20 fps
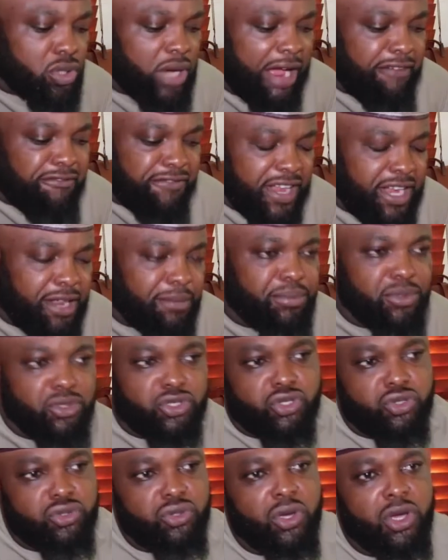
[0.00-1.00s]
available
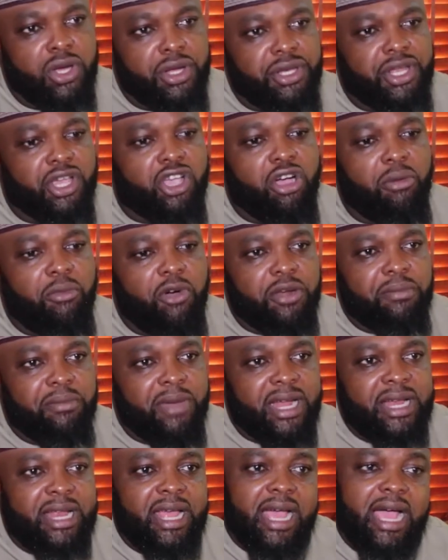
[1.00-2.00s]
to the common
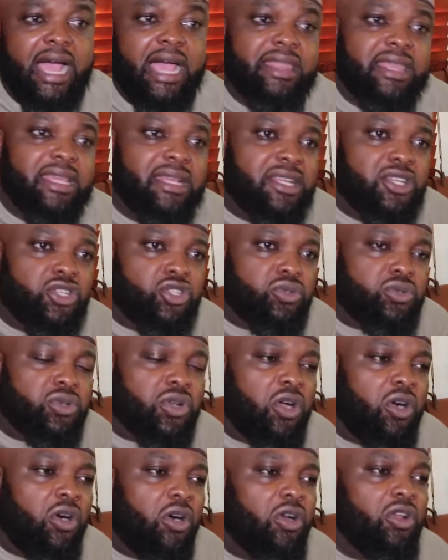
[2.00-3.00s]
man, I think they should
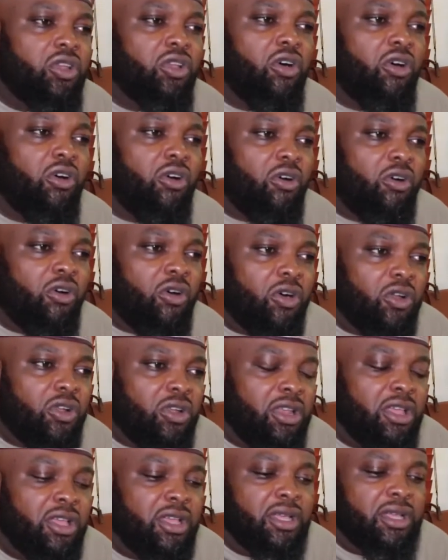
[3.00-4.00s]
call all
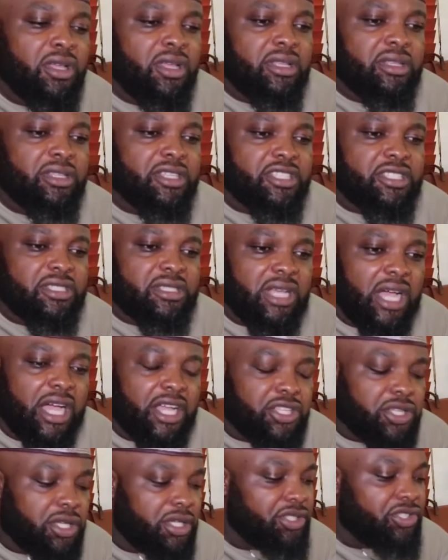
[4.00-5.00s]
this
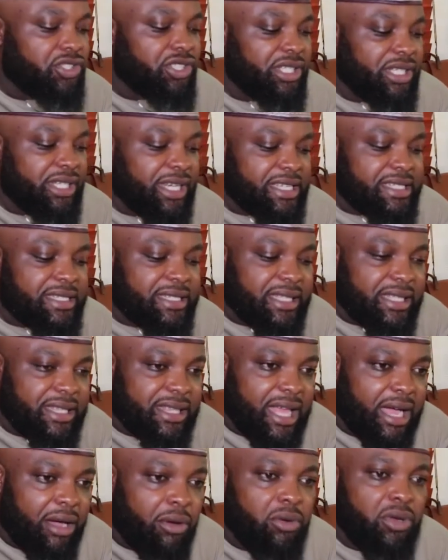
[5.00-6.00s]
sundry. Let's
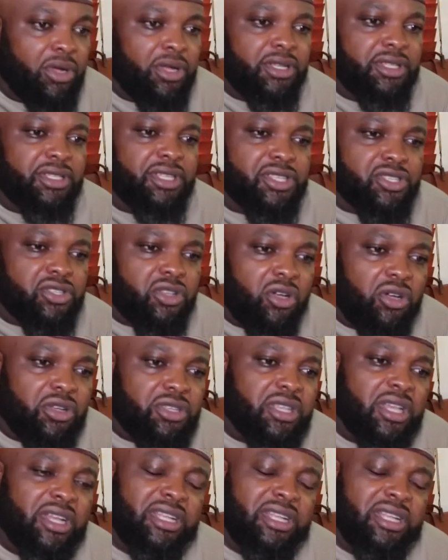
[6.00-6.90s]
sit down, discuss,